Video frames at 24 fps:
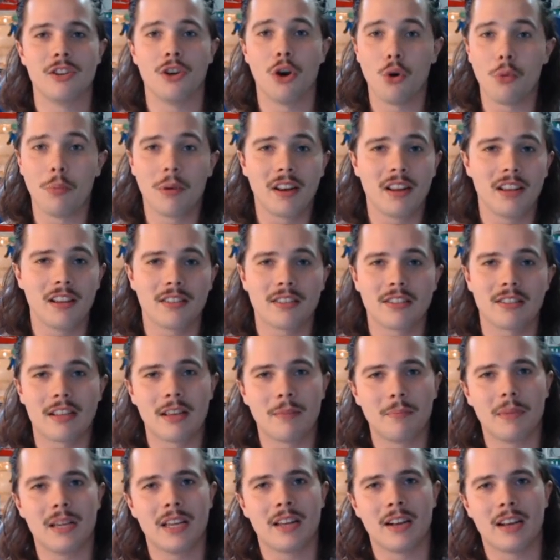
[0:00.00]
nobody has
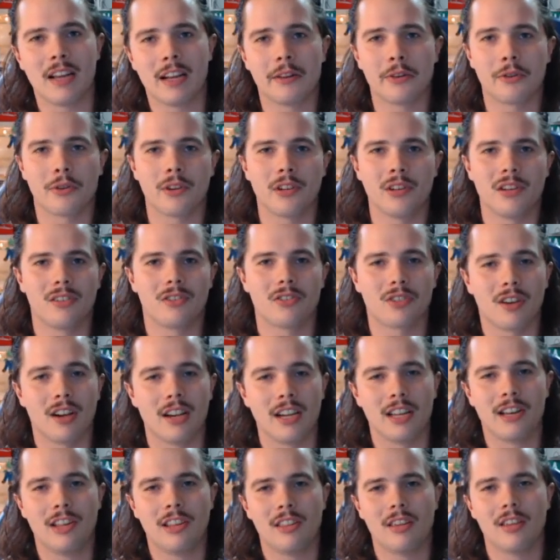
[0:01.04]
sent me an Android to
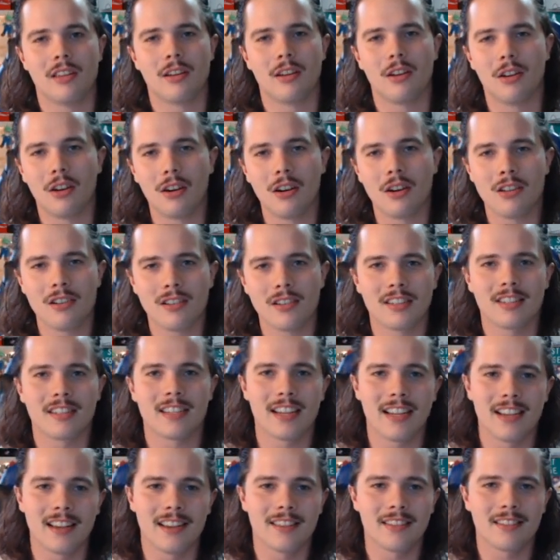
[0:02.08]
try anything on, to
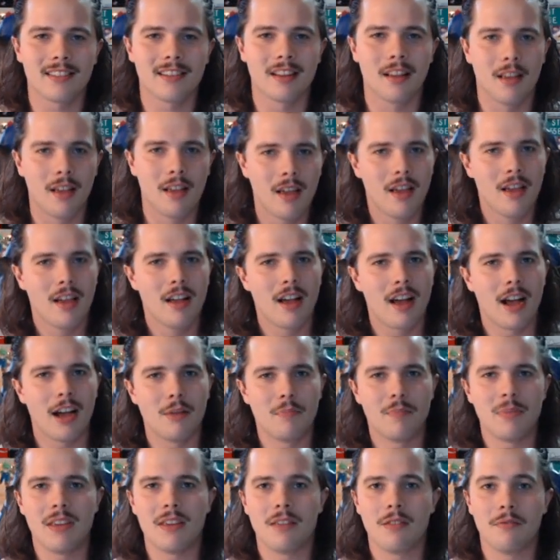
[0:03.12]
test.
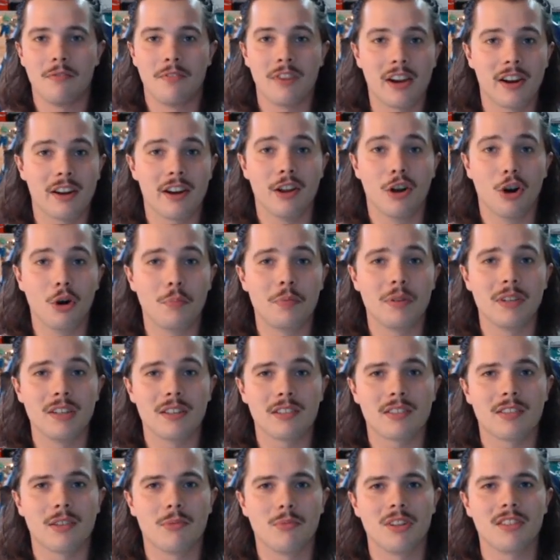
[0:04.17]
I'd be very open to
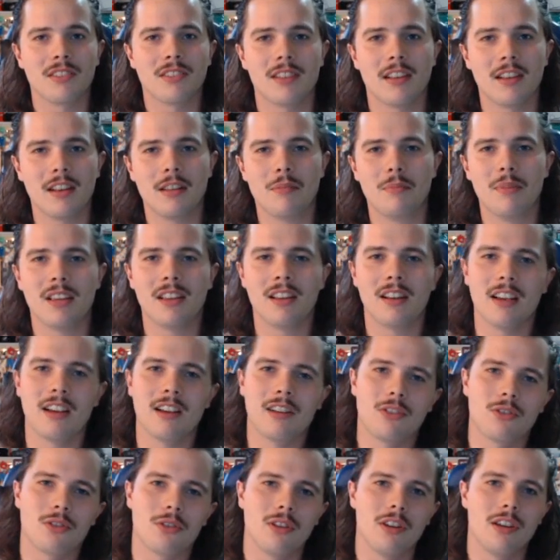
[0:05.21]
someone sending me an
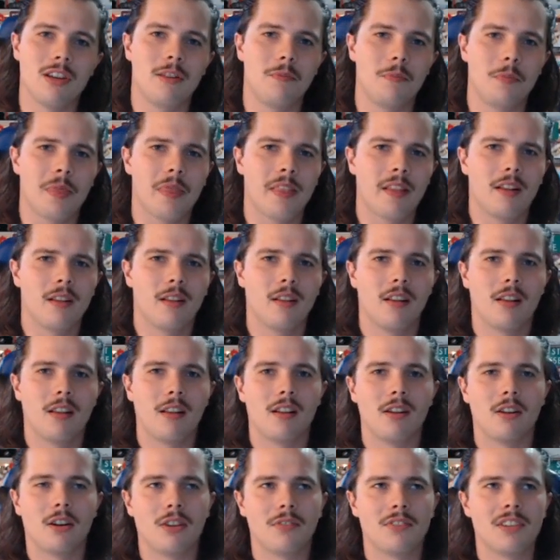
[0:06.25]
Android.
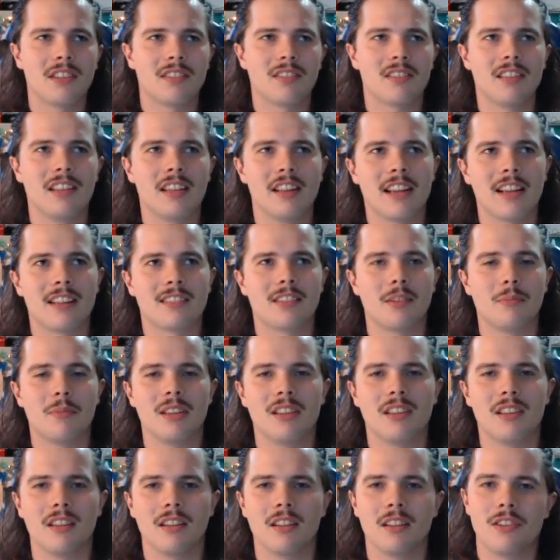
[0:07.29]
Obviously, it has to
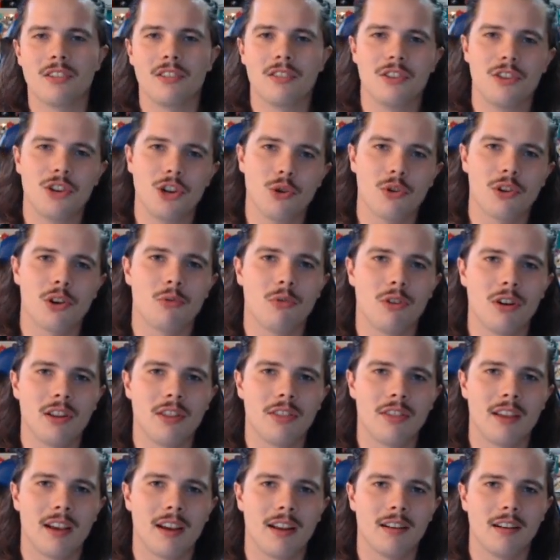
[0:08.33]
be a newer
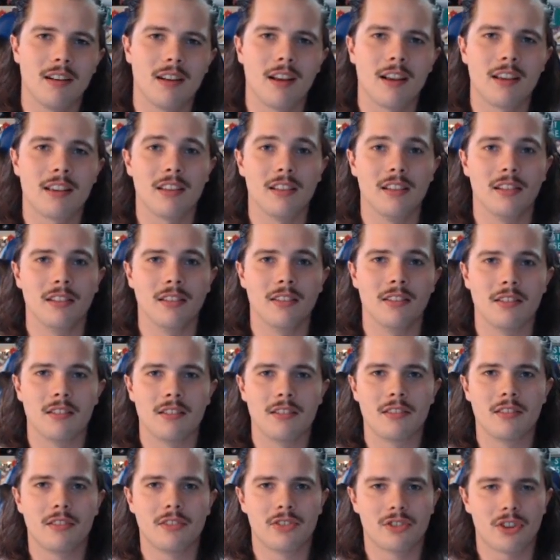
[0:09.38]
one that I can
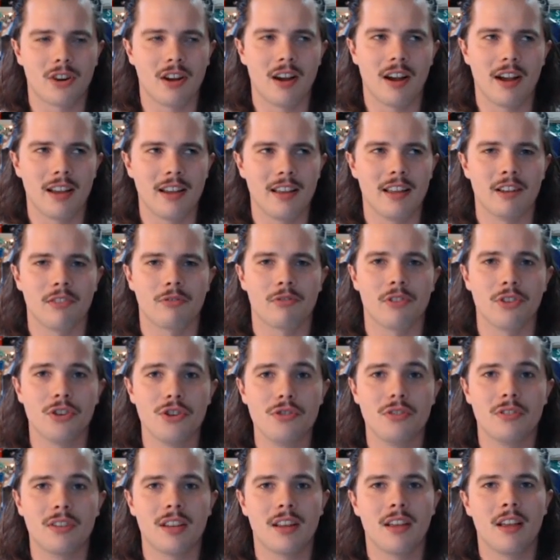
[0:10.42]
try and
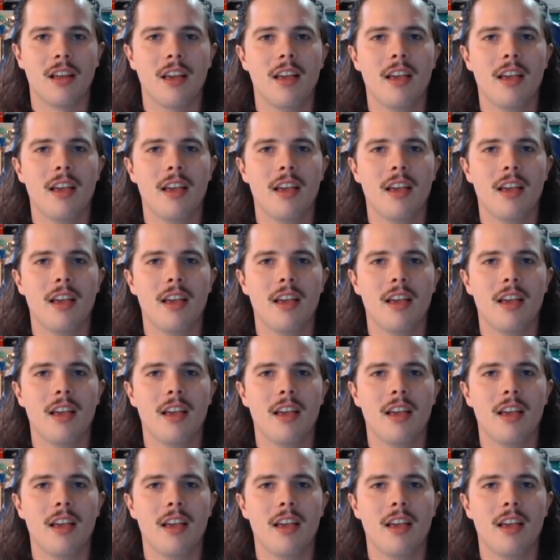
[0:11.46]
root